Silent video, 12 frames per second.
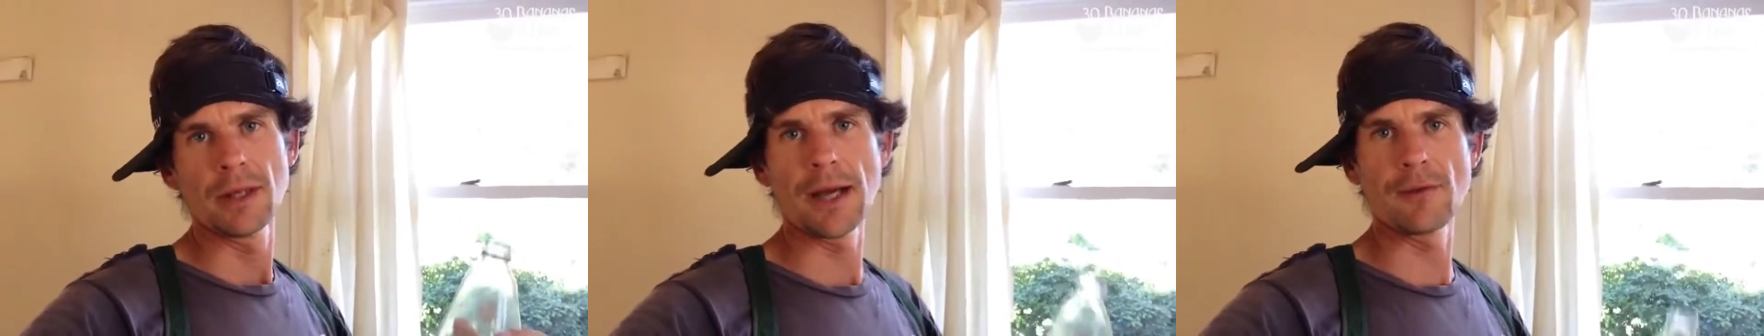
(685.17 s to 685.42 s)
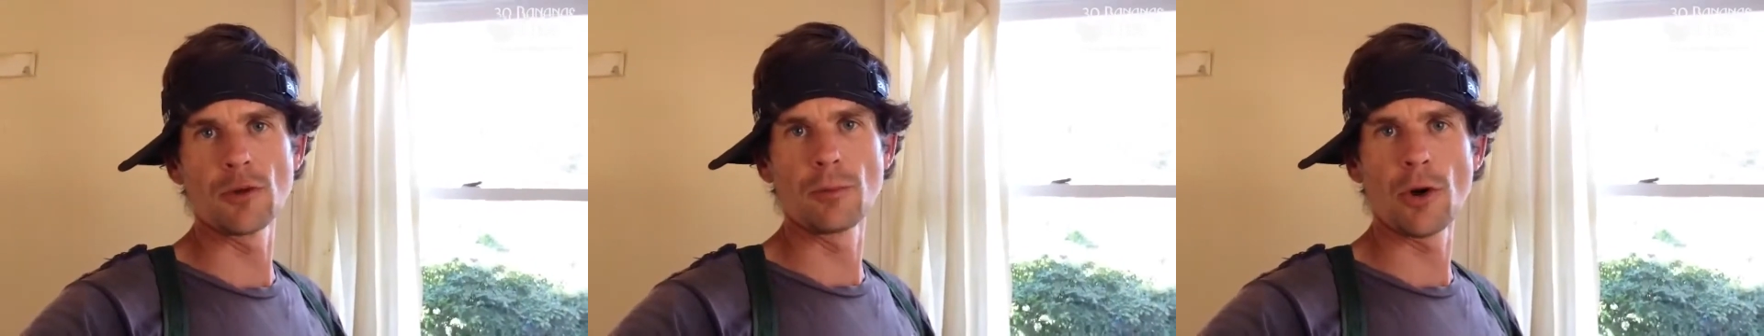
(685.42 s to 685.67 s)

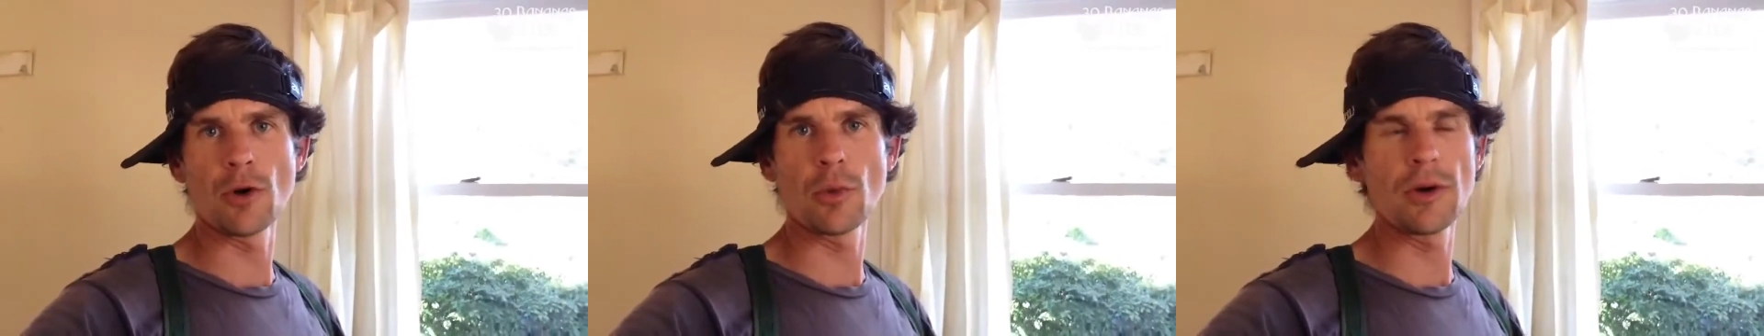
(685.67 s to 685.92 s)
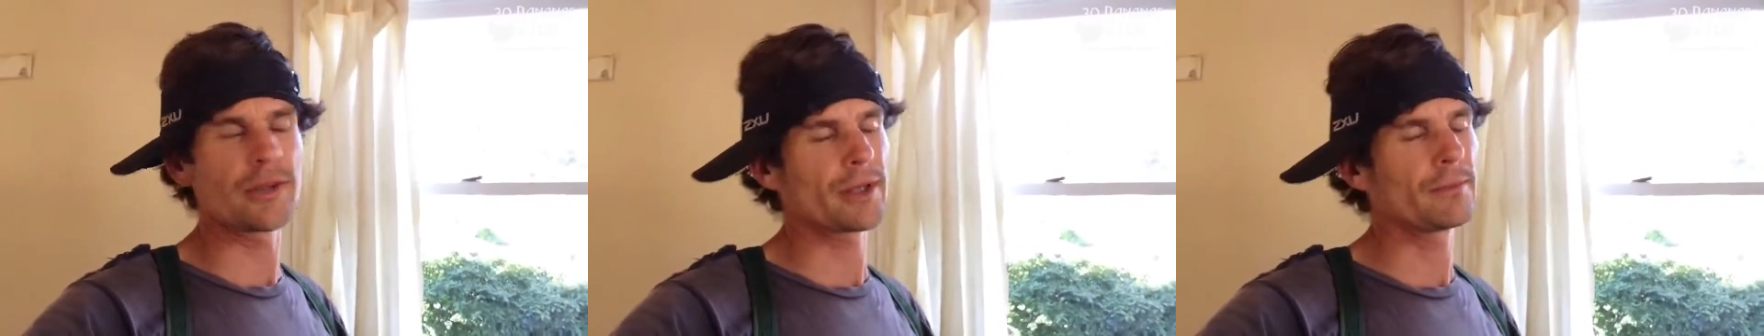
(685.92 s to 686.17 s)
have a little bottle
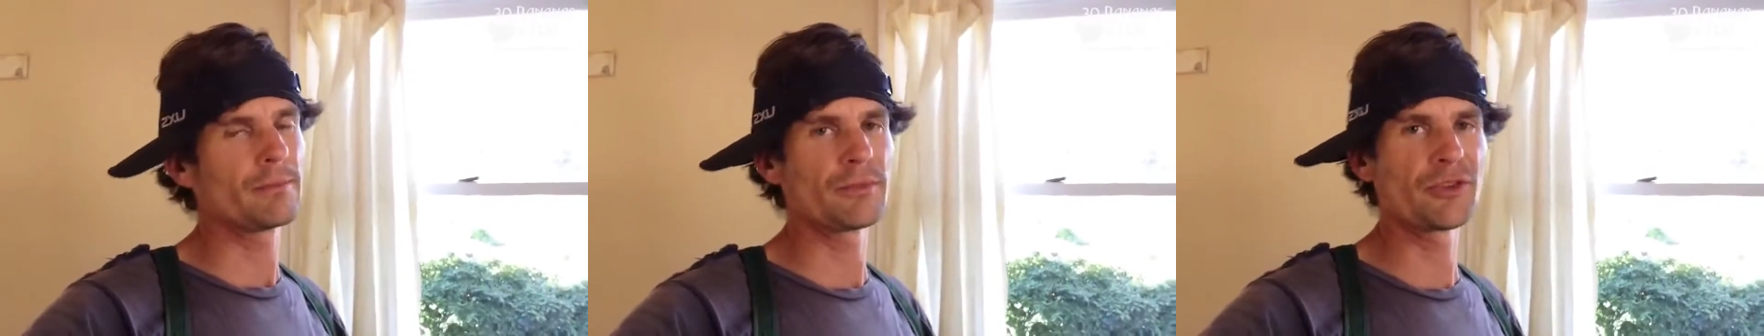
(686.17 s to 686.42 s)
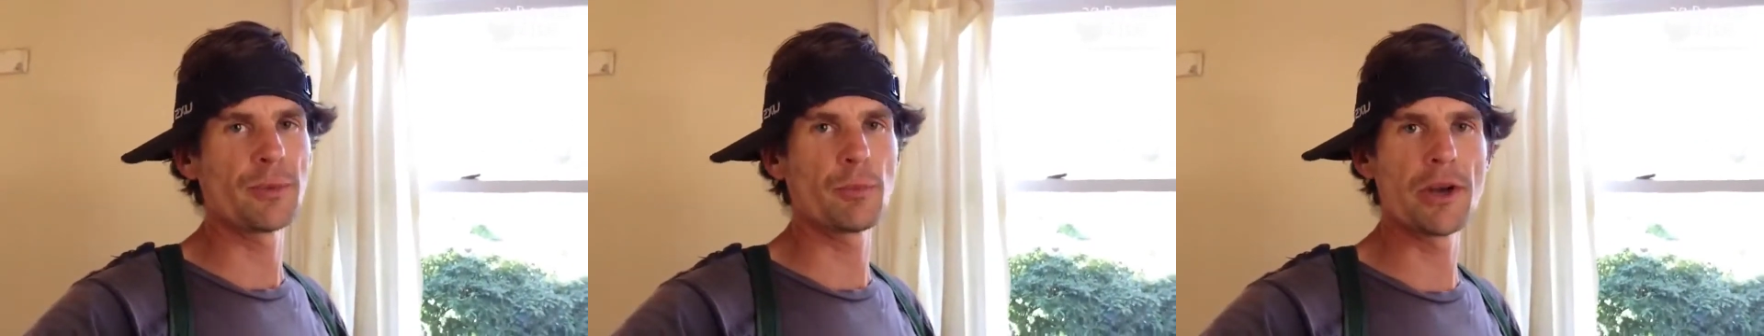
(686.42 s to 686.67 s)
with you,
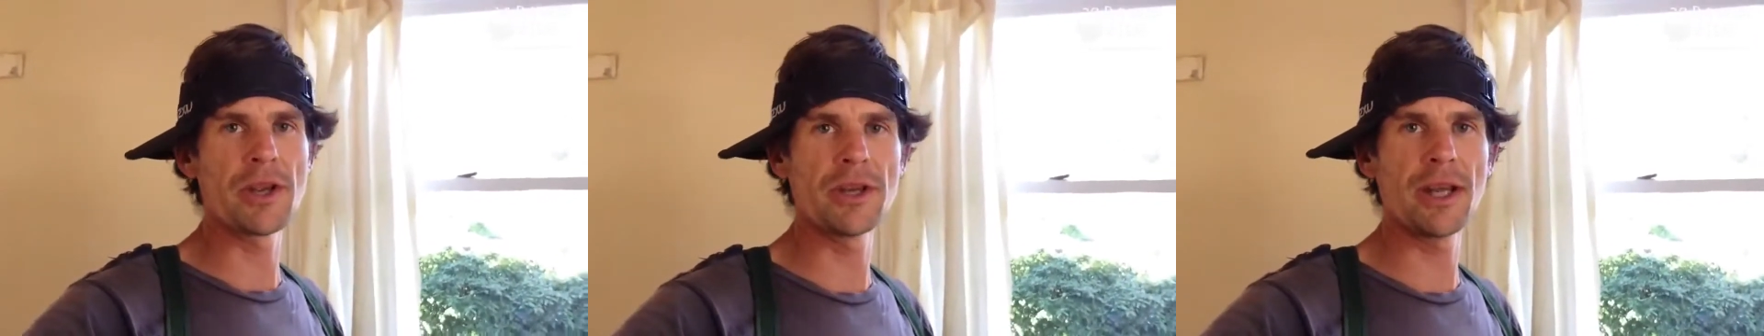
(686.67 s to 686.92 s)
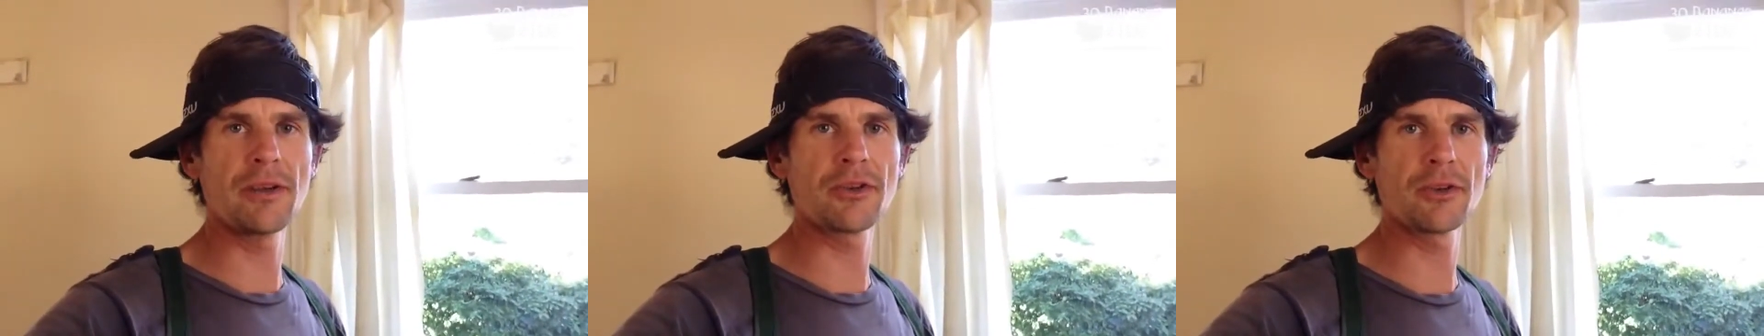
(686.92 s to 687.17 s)
sip when you
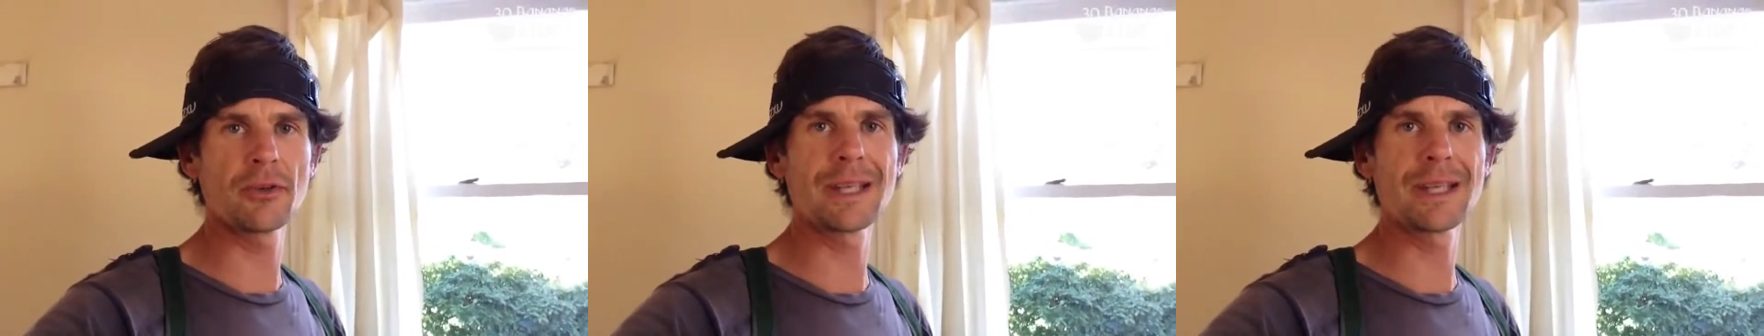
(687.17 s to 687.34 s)
need to,